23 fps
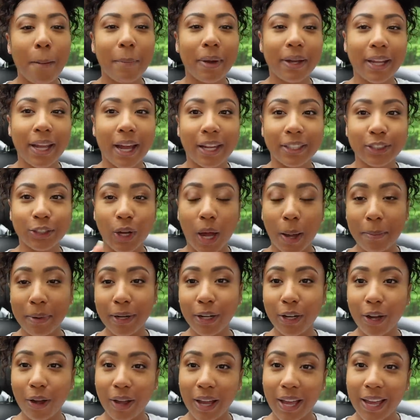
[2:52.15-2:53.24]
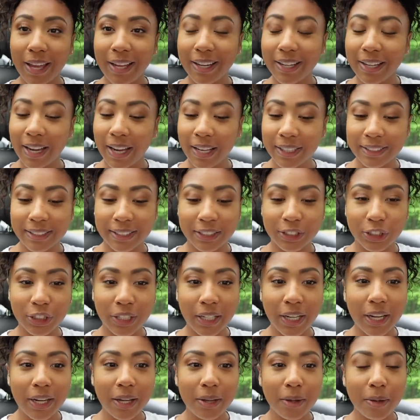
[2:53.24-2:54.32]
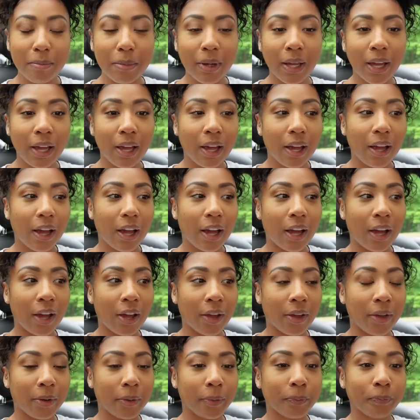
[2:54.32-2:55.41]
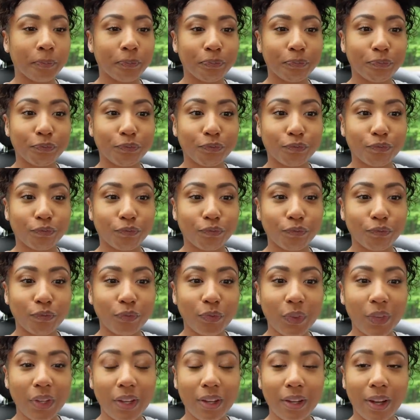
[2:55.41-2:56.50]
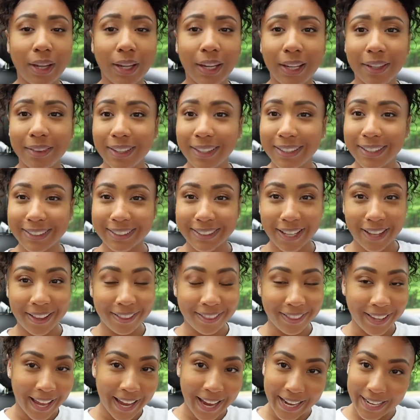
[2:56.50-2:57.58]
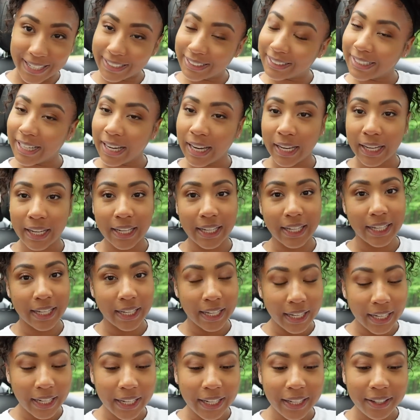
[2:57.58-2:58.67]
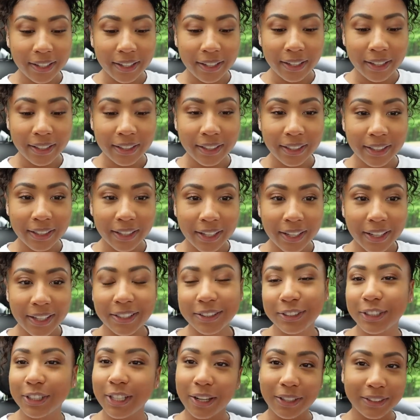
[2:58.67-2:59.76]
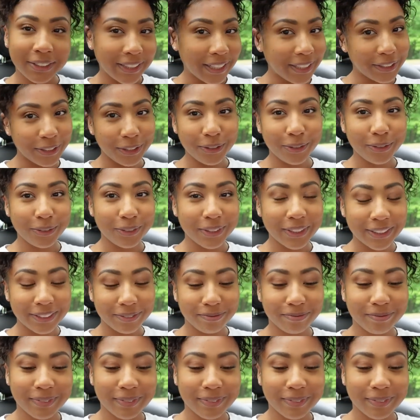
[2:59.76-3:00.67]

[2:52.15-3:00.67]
But yeah, so I'm gonna go ahead and head to the gym and get this leg day in. So y'all stay tuned.